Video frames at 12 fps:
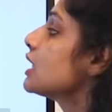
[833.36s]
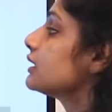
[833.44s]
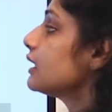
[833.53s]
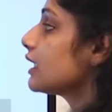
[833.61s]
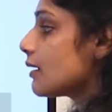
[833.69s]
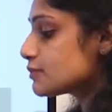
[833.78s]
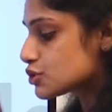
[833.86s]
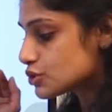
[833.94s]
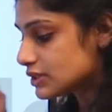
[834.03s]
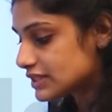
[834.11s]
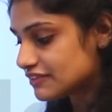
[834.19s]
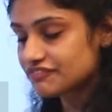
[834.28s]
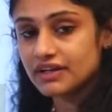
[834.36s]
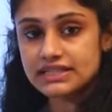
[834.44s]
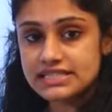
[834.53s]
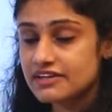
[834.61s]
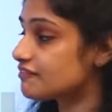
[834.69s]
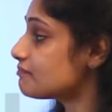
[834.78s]
Then comes to the
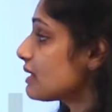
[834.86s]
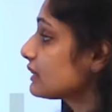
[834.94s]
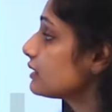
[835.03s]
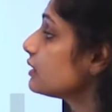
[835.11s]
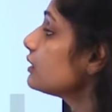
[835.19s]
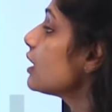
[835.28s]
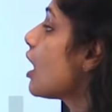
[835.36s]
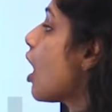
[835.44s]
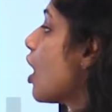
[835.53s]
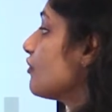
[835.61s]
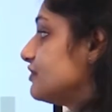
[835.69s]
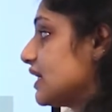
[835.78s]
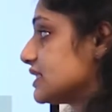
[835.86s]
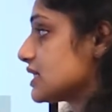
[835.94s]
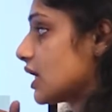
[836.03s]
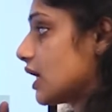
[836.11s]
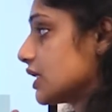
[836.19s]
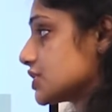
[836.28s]
defective method of
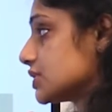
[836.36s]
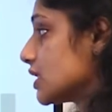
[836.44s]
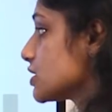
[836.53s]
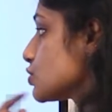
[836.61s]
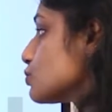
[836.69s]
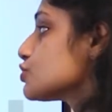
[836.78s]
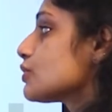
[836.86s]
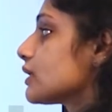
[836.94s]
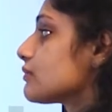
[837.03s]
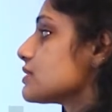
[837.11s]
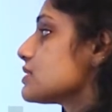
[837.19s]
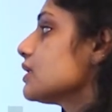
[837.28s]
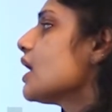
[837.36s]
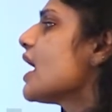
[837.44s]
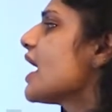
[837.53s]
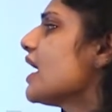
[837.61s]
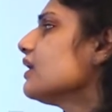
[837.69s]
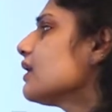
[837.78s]
data collection, that is also a reason.
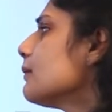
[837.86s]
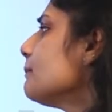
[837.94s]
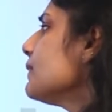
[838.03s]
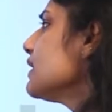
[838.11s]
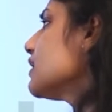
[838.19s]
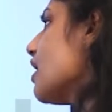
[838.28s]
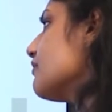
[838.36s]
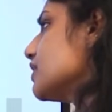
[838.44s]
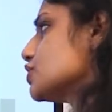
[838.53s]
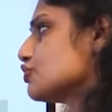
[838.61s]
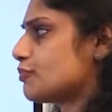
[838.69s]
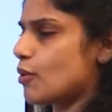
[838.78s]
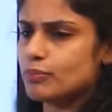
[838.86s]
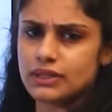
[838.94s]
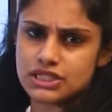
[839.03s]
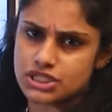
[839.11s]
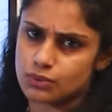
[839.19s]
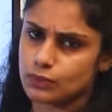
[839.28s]
Incomplete coverage of
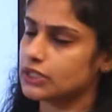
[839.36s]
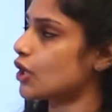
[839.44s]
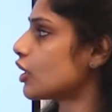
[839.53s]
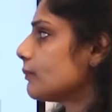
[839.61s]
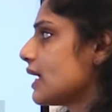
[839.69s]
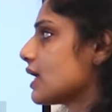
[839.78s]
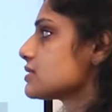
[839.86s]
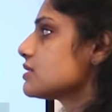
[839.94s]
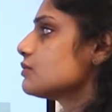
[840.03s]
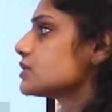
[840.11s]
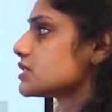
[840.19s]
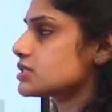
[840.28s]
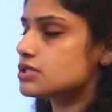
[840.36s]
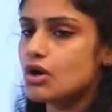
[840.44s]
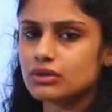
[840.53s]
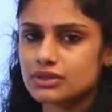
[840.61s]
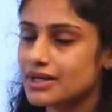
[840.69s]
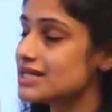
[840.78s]
population will not be answer, which is
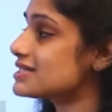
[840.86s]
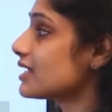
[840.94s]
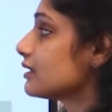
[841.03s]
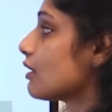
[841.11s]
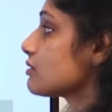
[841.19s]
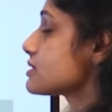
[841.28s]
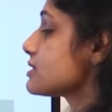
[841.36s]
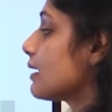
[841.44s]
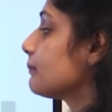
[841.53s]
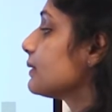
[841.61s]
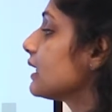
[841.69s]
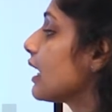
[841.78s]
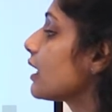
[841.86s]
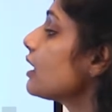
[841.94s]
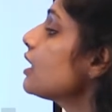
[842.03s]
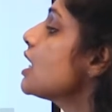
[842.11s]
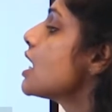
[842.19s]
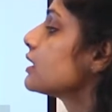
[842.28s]
not creating a non-sampling error.
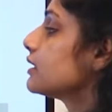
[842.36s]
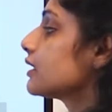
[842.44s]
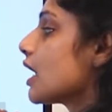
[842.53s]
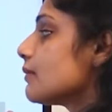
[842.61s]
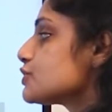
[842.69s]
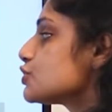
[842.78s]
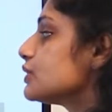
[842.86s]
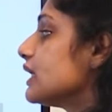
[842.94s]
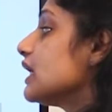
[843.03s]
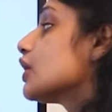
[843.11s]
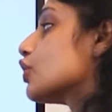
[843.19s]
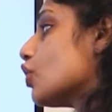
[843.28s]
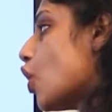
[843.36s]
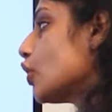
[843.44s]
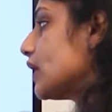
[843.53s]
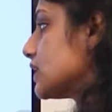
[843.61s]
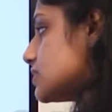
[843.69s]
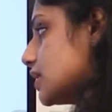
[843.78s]
Then comes to D,
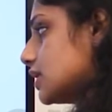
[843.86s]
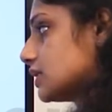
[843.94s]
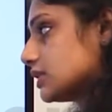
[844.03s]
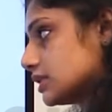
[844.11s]
wrong entry,